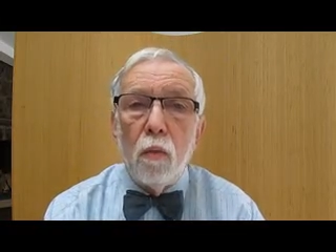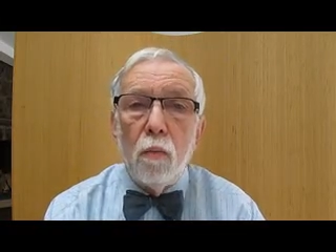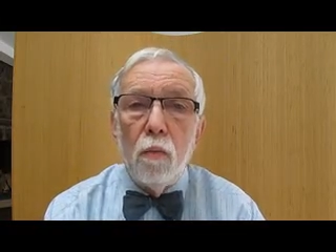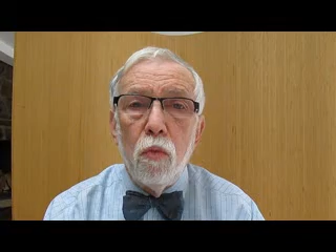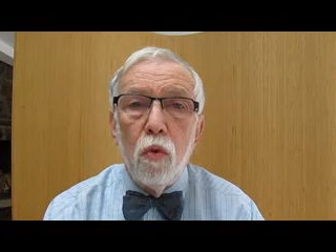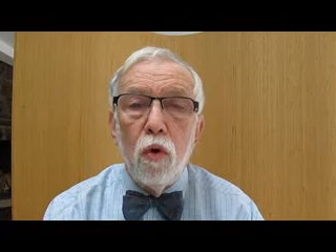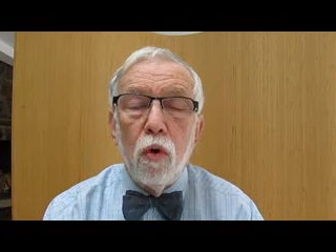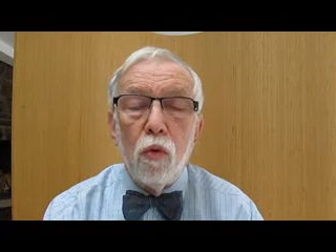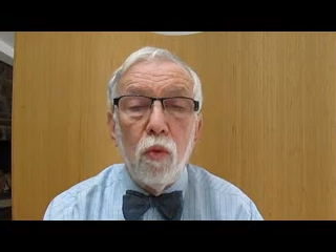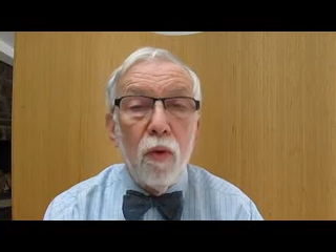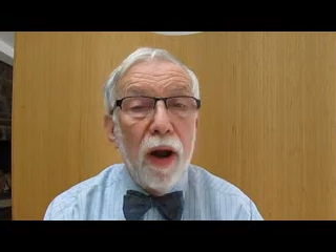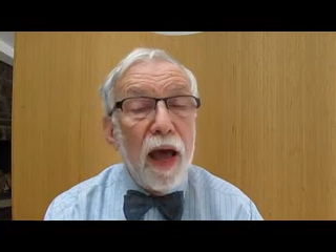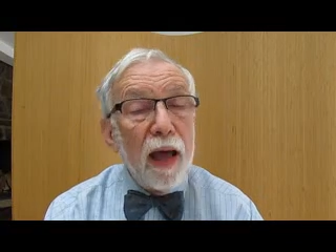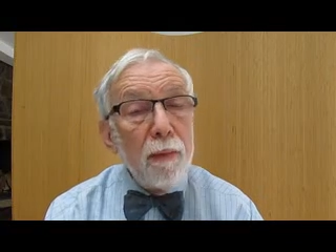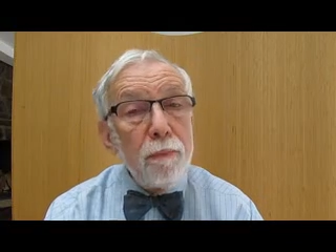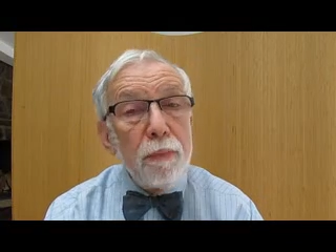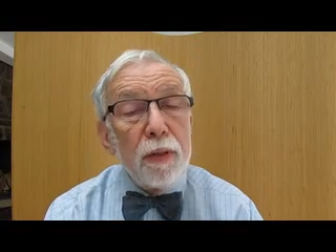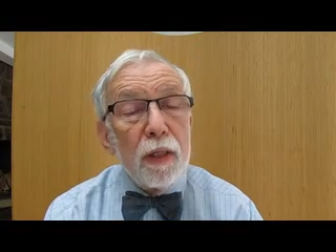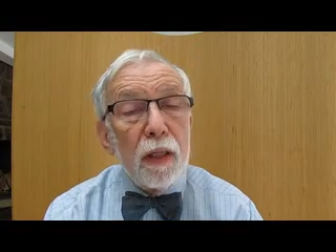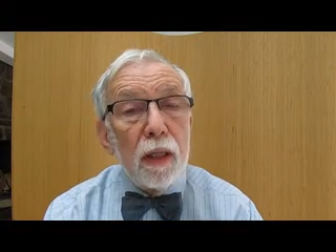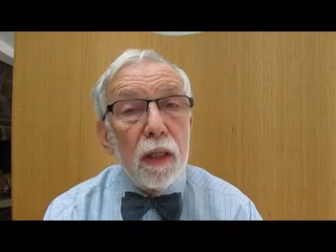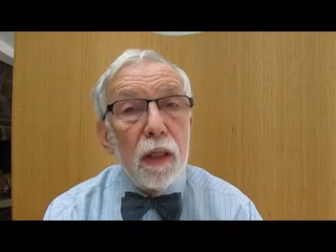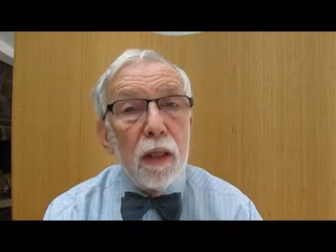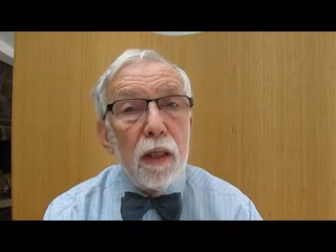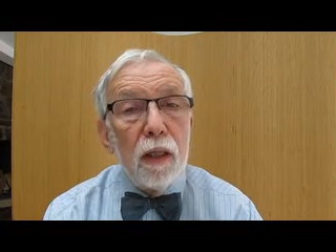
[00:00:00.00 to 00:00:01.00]
more
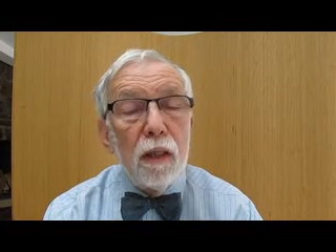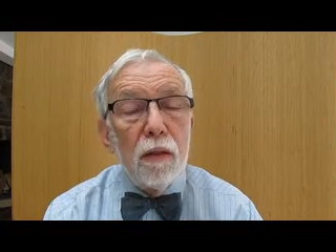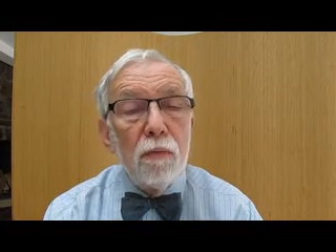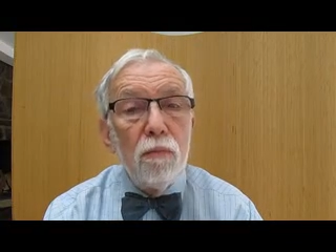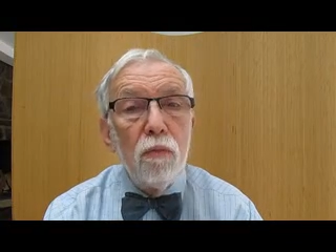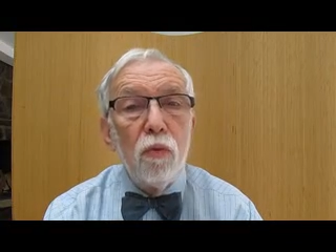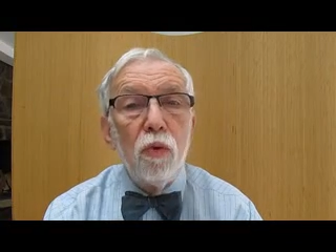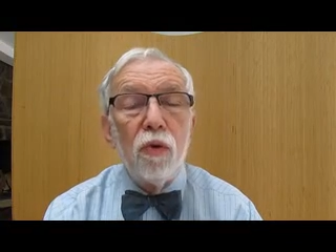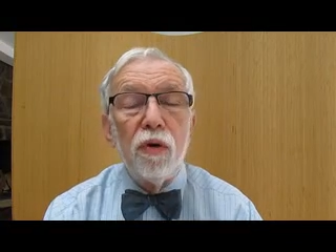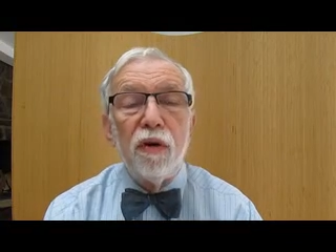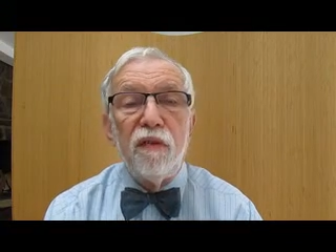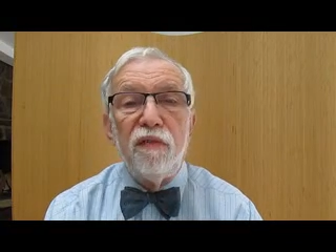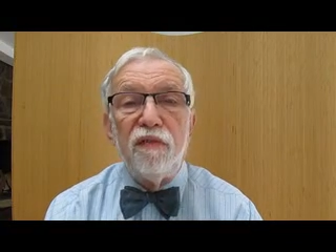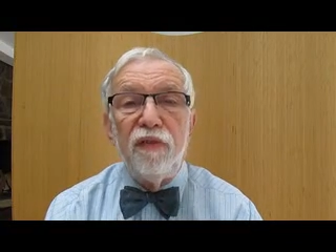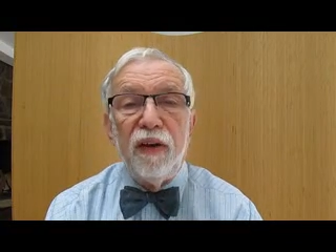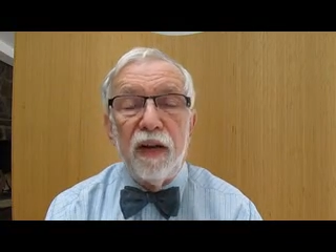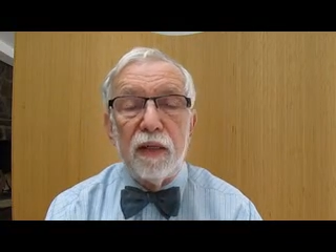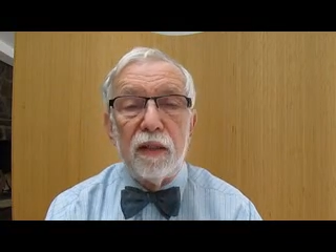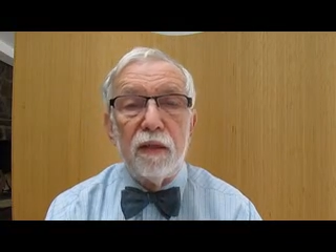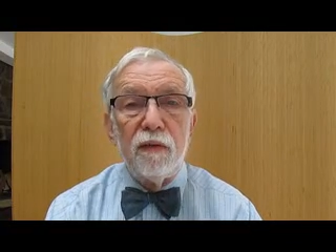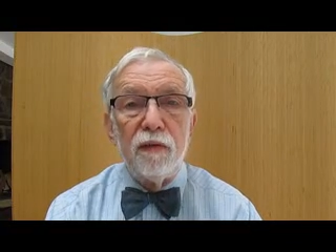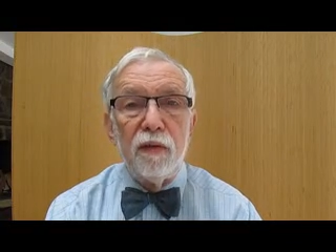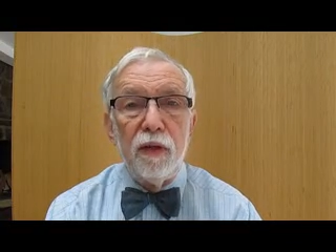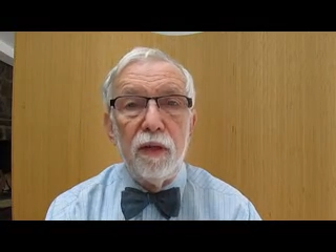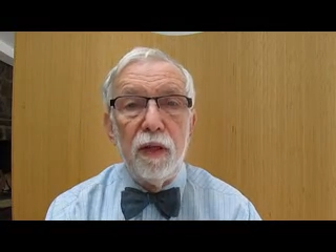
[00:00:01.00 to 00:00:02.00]
rapidly, more
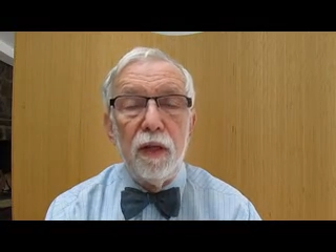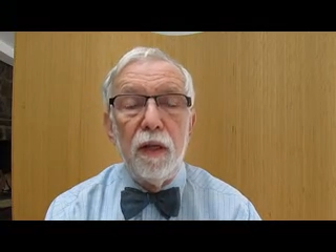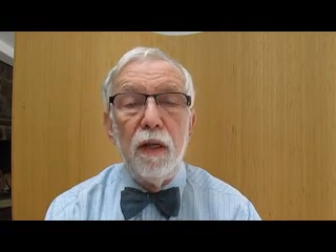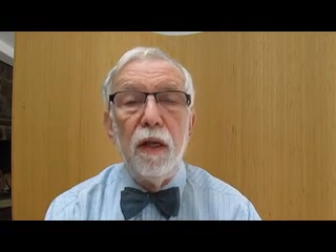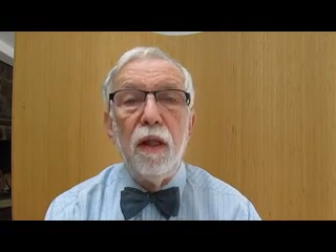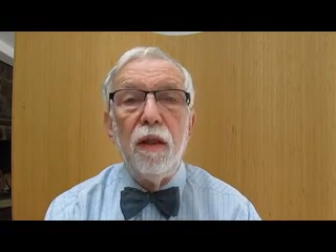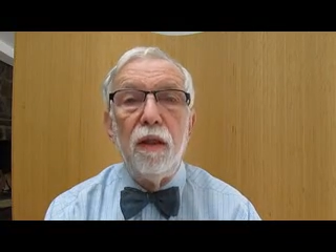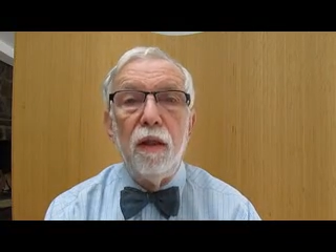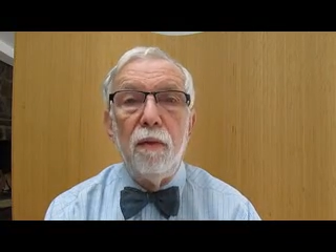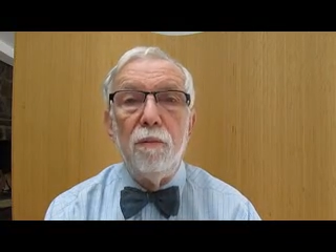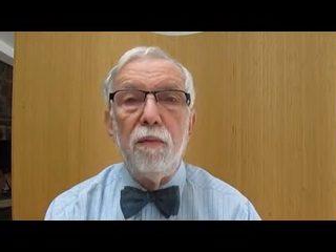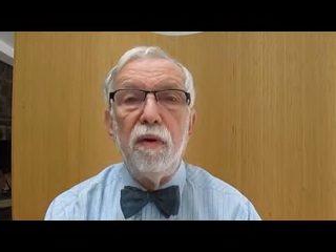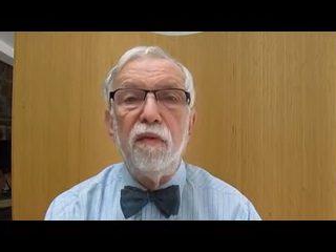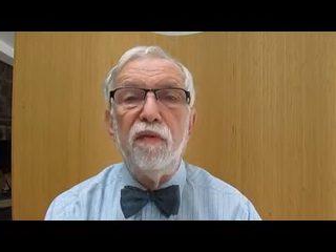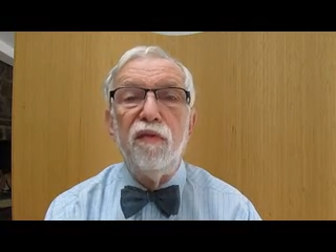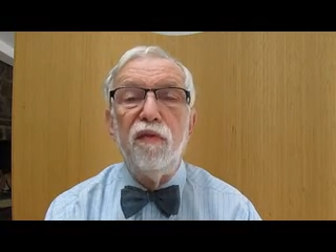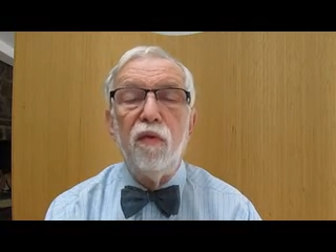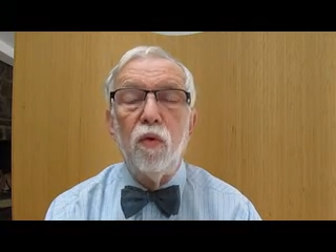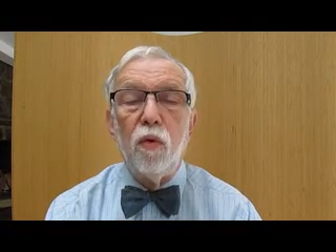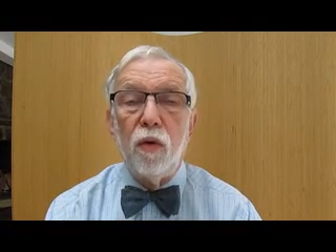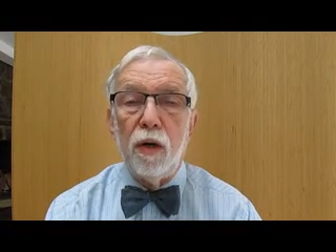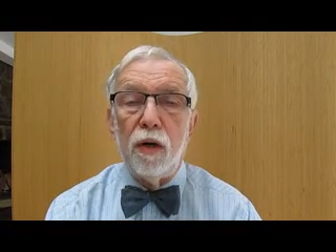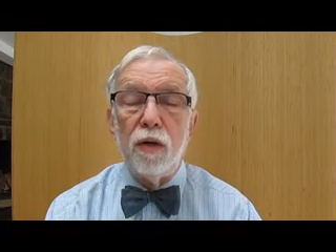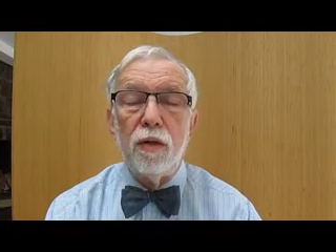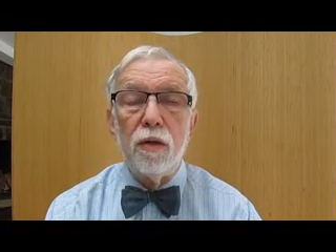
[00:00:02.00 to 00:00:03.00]
effectively than
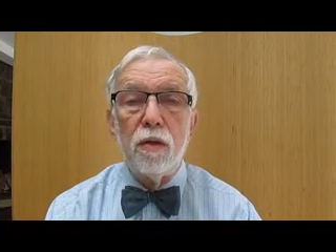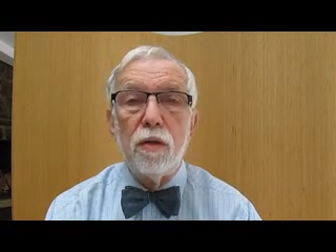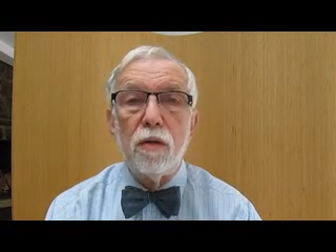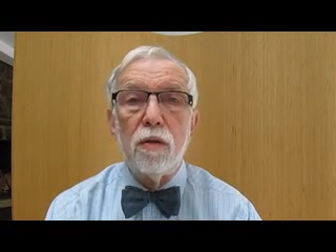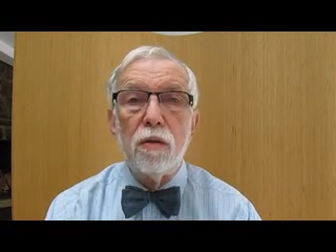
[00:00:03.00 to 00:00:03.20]
before.